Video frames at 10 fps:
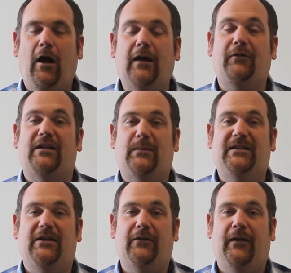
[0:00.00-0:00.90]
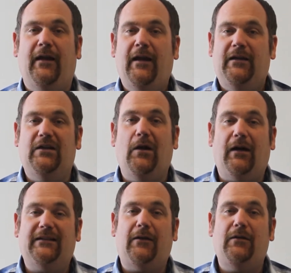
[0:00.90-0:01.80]
Hi, Grace Duke. You know,
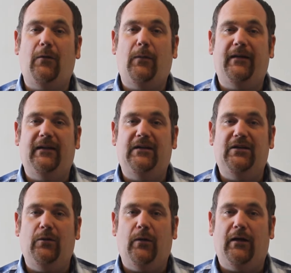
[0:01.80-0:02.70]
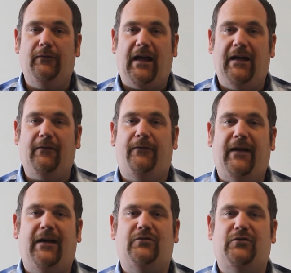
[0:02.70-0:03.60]
I don't know whether you have ever
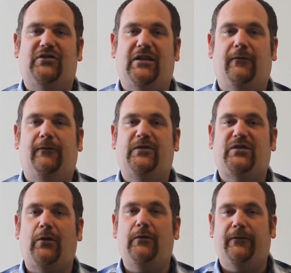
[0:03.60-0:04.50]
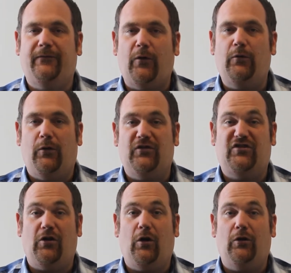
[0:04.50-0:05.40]
found yourself so
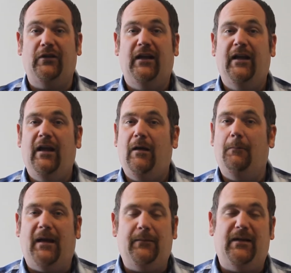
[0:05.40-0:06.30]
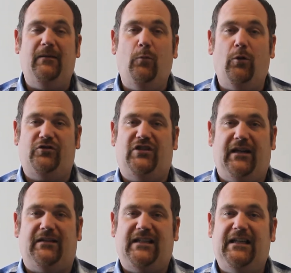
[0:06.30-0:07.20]
focused on maybe
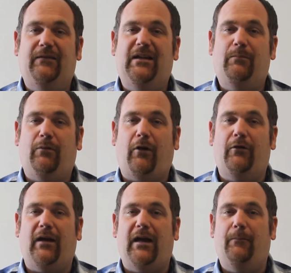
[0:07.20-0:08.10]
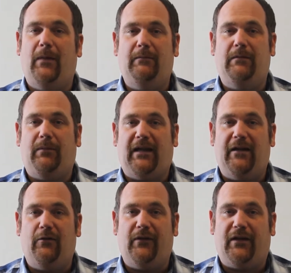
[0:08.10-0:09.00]
watching a TV program, maybe
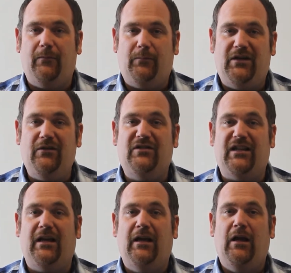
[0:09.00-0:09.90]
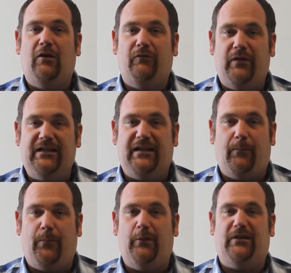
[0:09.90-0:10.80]
playing on the computer, reading a
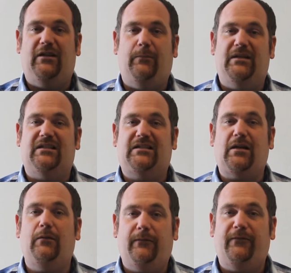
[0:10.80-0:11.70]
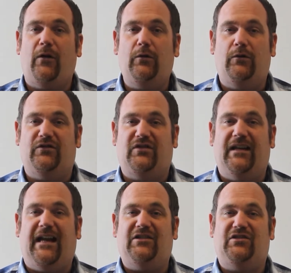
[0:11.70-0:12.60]
book. You've been so focused
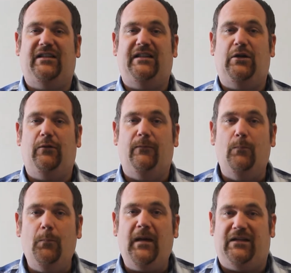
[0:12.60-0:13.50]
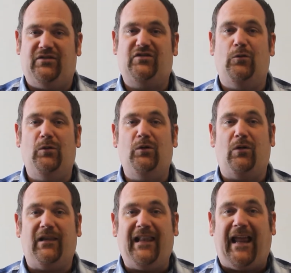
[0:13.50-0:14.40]
that actually you've missed or you're
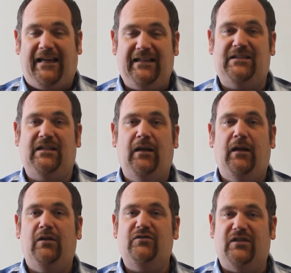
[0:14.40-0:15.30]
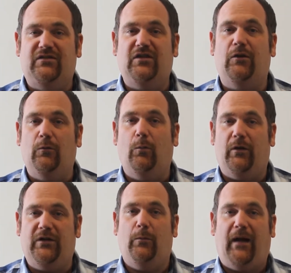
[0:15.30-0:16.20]
late to do
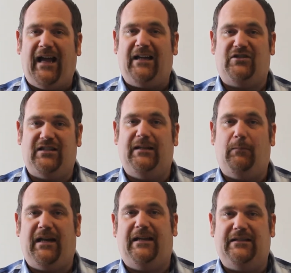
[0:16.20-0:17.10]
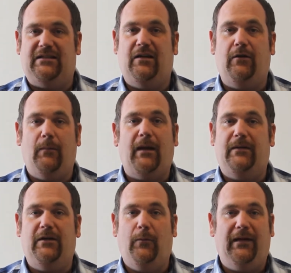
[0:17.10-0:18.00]
what you were actually planning to do.
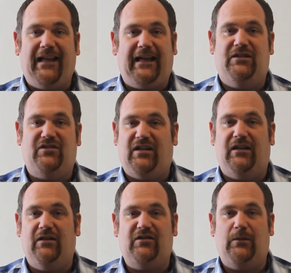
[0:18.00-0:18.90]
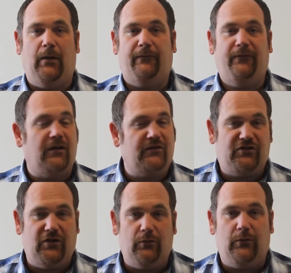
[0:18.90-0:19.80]
Maybe you were late to, to a
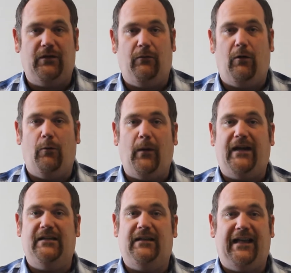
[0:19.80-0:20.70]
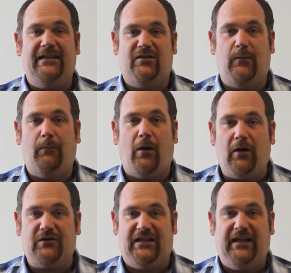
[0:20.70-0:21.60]
function or you were awake, late to a
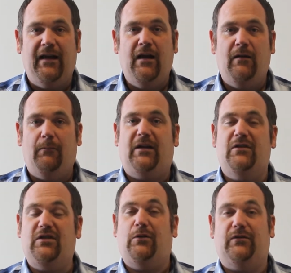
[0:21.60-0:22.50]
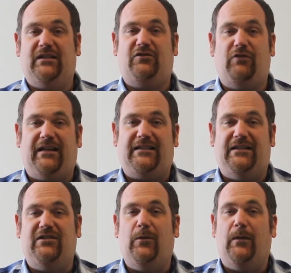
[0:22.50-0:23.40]
party because you got
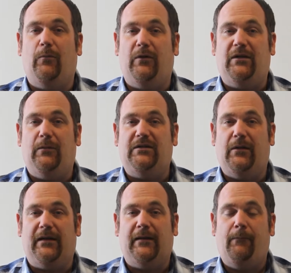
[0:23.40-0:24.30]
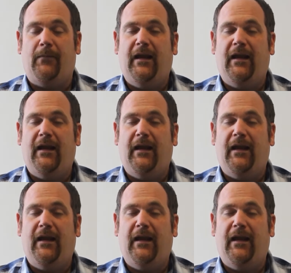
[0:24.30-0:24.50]
distracted doing what you were doing.